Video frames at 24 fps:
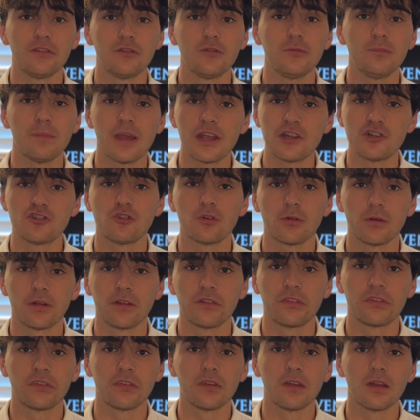to make sure
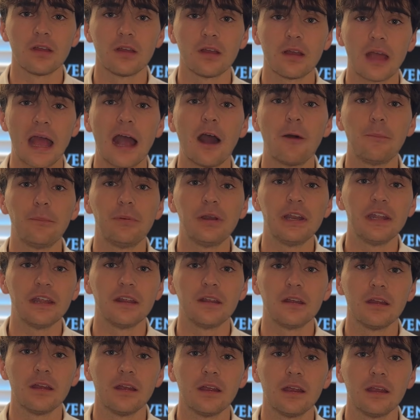it's outputting